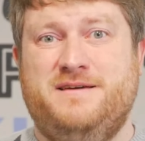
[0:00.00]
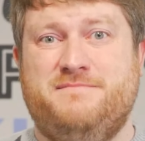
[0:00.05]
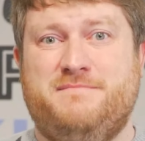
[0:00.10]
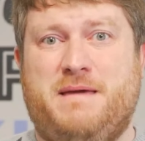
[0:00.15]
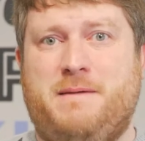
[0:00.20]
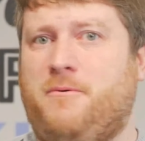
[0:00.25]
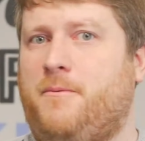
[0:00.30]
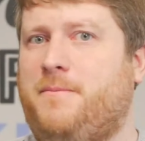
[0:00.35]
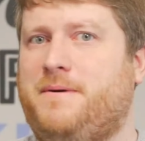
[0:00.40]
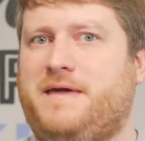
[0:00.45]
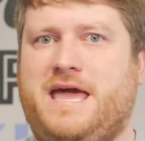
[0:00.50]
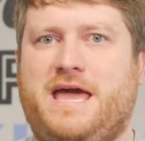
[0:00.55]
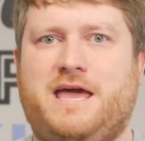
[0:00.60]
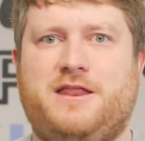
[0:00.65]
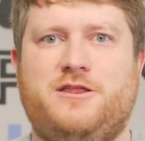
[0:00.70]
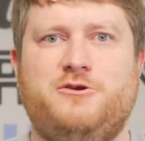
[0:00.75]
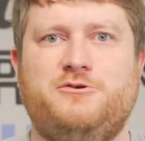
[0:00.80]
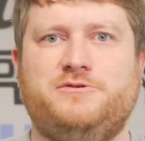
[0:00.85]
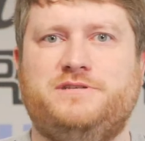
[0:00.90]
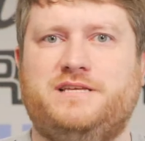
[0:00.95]
People
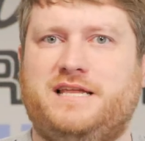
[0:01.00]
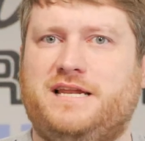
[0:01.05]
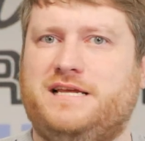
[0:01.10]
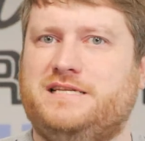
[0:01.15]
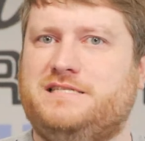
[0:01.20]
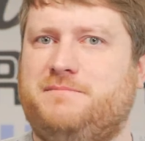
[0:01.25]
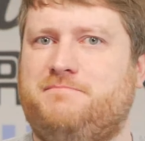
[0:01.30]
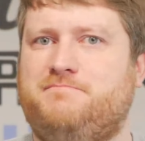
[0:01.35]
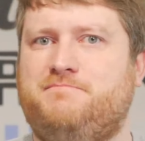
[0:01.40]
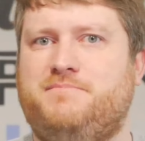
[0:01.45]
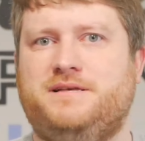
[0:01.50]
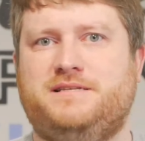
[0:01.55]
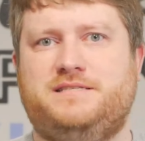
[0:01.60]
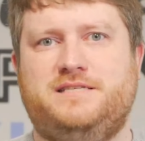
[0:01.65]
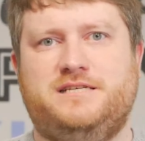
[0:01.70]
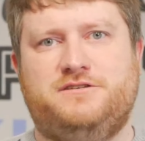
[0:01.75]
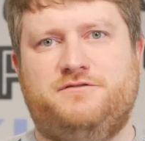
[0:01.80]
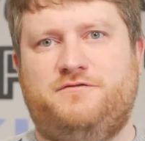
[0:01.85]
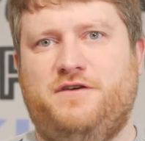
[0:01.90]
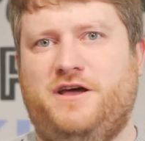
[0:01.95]
began using it as a
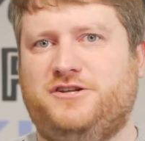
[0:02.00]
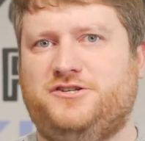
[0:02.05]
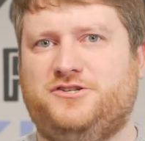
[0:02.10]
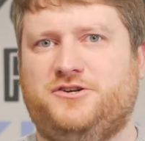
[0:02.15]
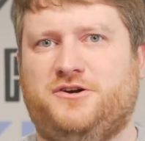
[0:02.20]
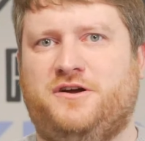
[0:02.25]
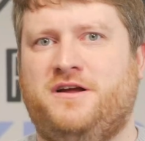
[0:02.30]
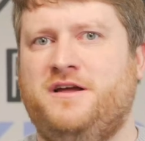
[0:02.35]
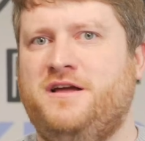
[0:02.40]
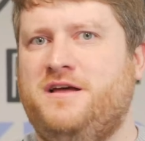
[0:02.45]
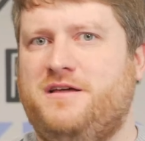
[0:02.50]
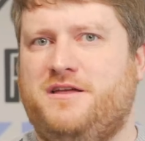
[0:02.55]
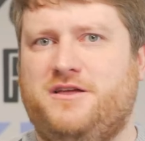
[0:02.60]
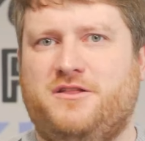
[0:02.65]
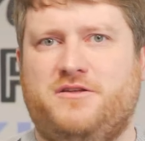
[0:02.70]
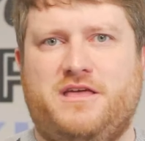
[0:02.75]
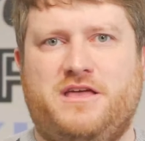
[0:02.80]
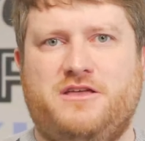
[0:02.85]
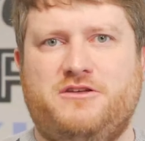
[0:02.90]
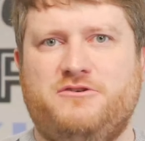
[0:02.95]
business venture.
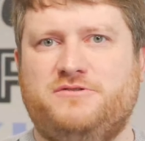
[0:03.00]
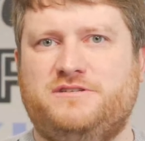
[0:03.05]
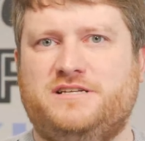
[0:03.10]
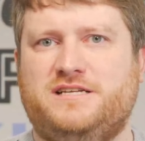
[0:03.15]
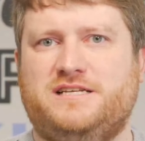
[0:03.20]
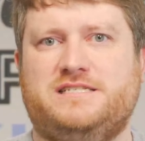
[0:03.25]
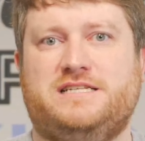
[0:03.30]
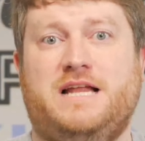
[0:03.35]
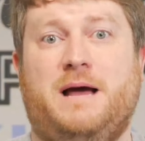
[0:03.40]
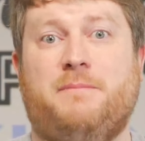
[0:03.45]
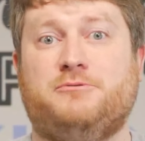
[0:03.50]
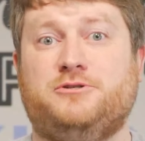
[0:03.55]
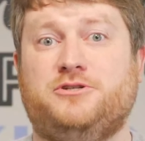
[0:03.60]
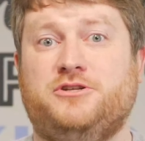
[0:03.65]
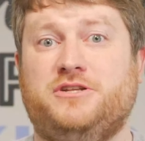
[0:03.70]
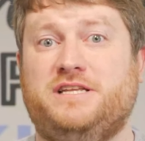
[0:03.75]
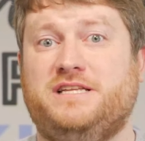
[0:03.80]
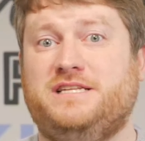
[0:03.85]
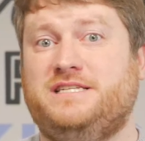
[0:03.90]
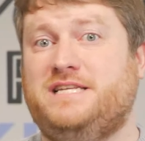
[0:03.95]
You know, they use it as an
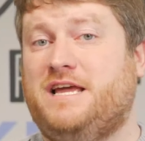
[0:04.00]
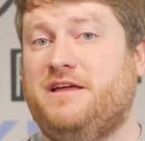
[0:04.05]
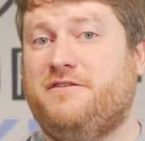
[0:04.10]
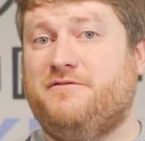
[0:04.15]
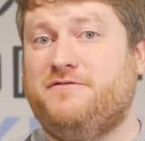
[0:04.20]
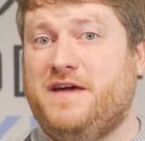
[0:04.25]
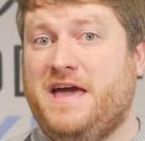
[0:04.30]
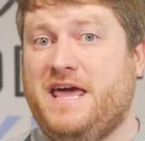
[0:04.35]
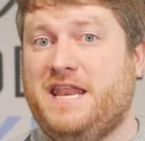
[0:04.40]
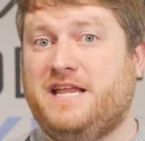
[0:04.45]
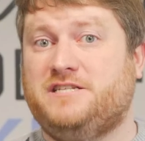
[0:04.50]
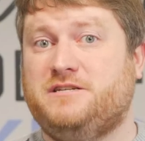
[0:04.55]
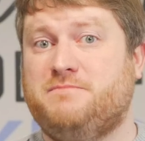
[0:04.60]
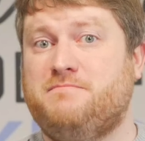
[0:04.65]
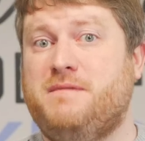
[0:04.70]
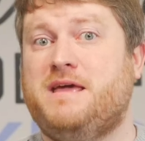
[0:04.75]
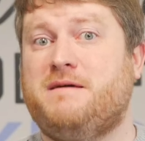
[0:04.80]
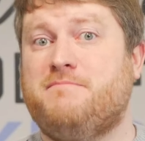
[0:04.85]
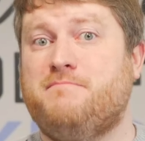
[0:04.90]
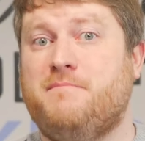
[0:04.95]
opportunity to take advantage
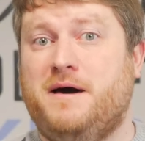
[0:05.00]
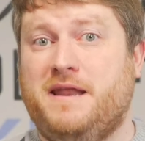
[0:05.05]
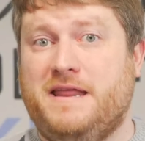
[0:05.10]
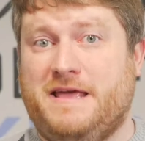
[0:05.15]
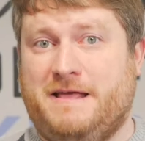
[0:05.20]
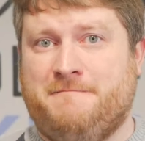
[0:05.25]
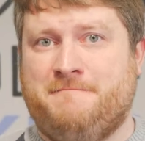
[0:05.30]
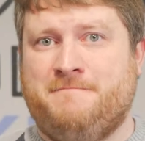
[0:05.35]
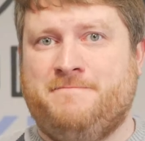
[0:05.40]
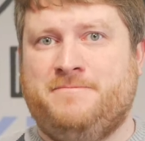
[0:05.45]
and make money.